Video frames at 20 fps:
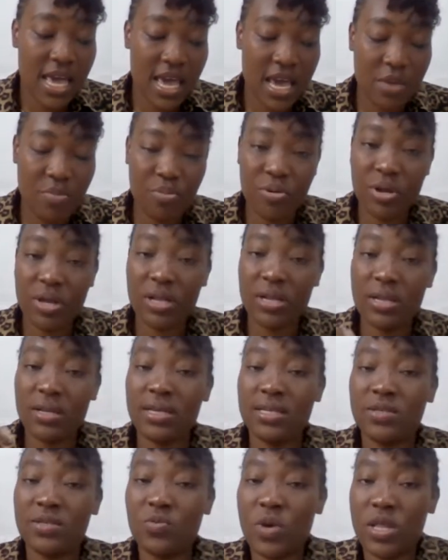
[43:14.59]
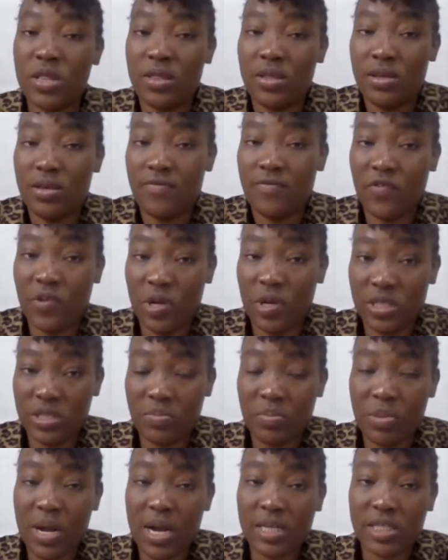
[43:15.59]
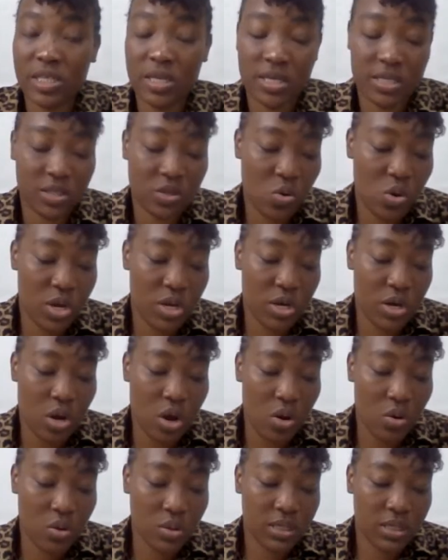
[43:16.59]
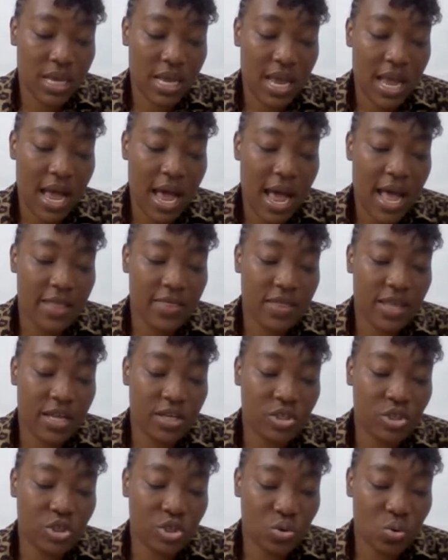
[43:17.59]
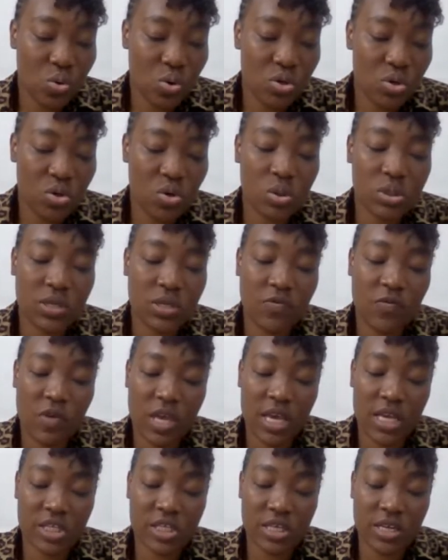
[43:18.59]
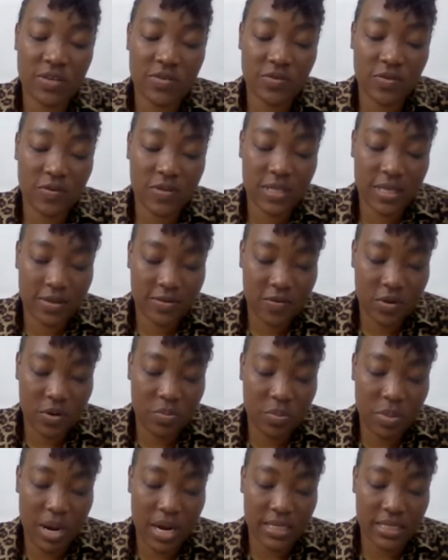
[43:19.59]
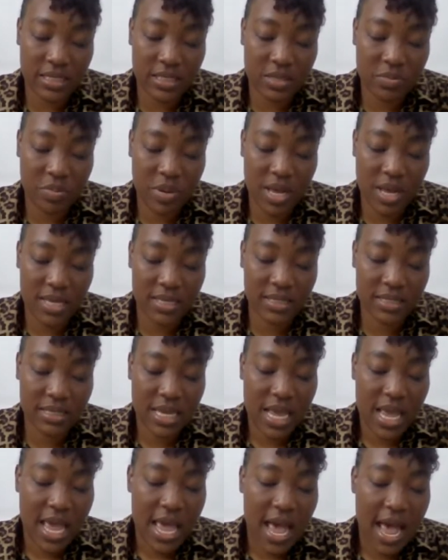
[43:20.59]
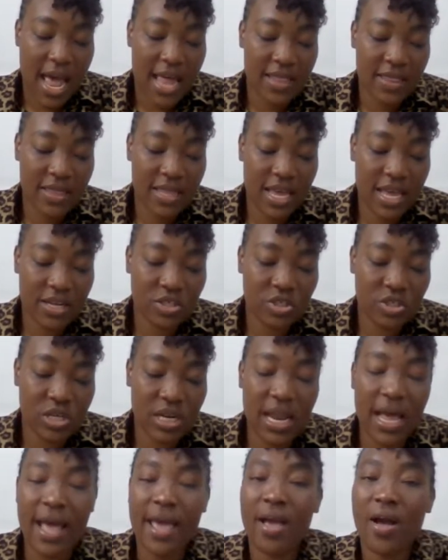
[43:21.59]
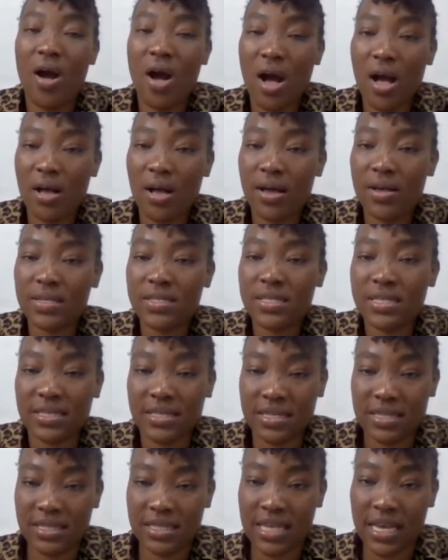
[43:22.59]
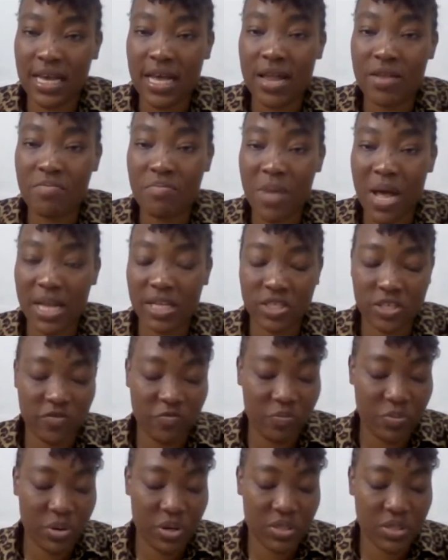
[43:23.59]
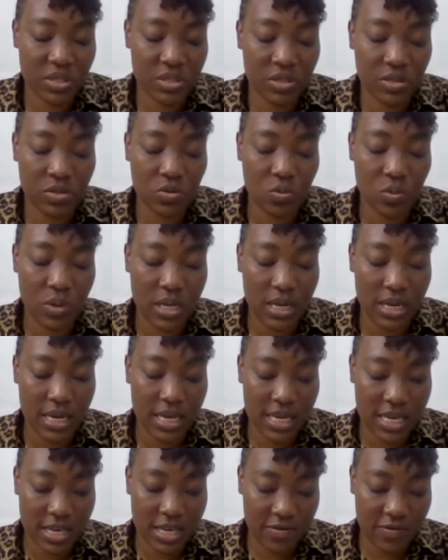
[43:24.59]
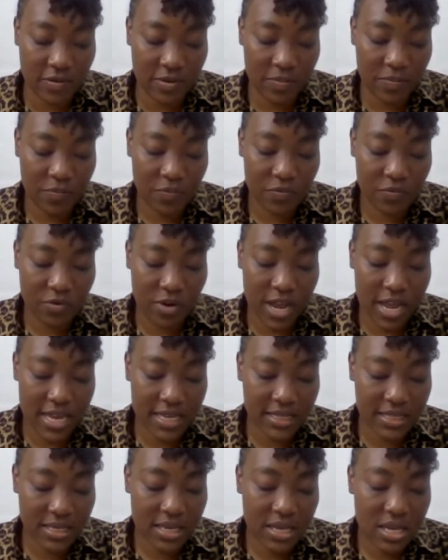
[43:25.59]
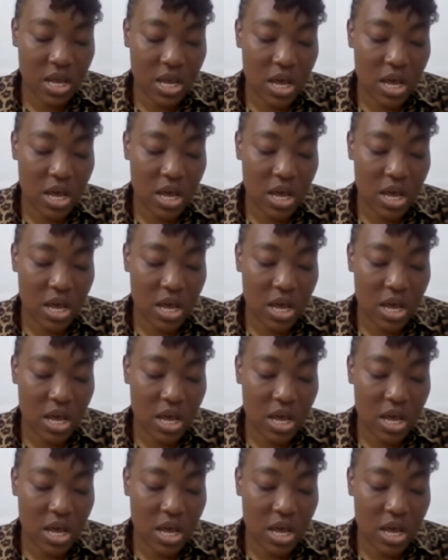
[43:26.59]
April is when the first departure is going out, and then June, notification of successful participants, and then July, August is the second batch of persons who will leave, right?